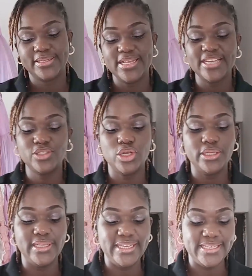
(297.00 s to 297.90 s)
Next on the
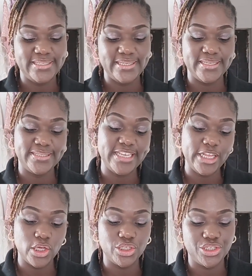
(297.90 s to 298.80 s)
list is
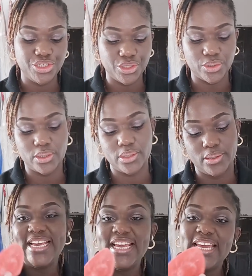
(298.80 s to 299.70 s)
Tailors Chalk.
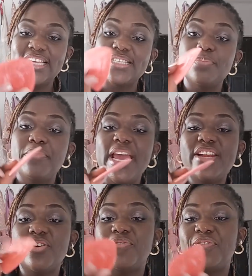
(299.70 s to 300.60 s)
It's made
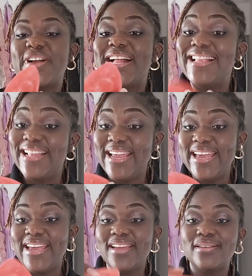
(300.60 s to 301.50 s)
of
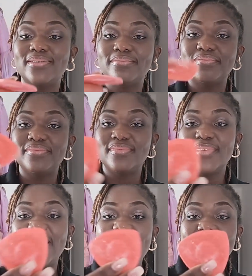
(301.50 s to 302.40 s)
clay
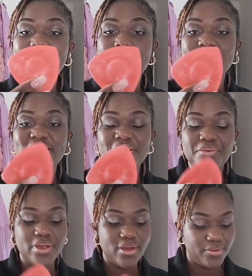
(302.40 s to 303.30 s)
clay
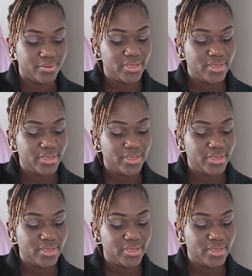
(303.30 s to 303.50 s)
material,